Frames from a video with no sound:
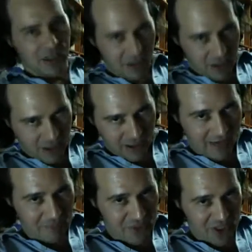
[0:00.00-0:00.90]

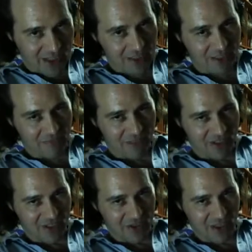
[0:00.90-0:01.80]
collapse that,
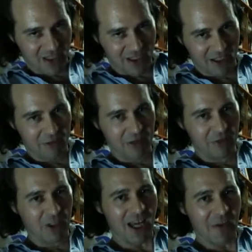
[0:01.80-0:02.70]
okay? We've
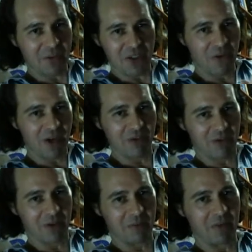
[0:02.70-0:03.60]
collapsed the
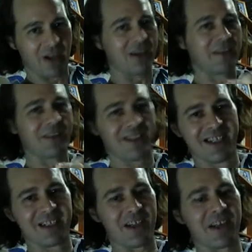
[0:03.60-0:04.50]
waveform.
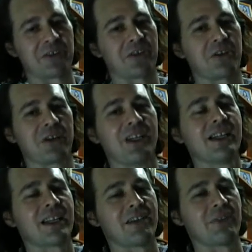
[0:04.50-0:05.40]
Science joke.
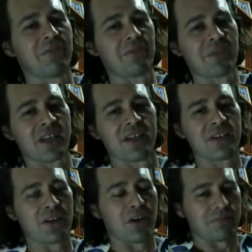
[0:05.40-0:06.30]
Anyway,
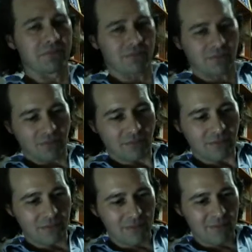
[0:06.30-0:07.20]
so,
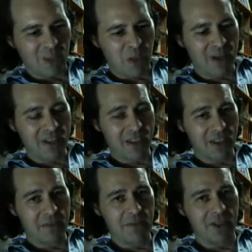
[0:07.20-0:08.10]

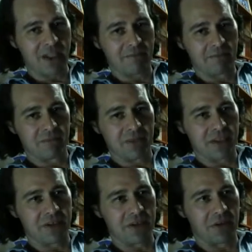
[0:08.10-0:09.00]
basically speaking,
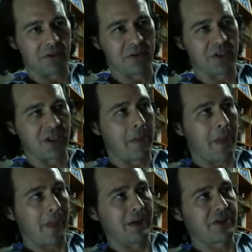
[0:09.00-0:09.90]
so you could say,
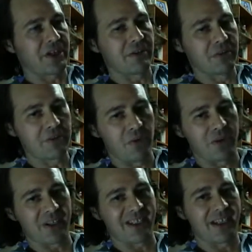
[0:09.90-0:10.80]
she was
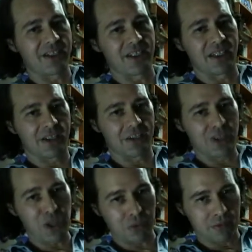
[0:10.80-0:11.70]
born in
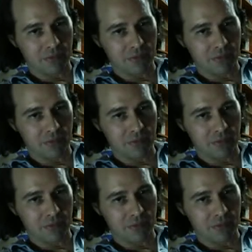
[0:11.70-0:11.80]
1992,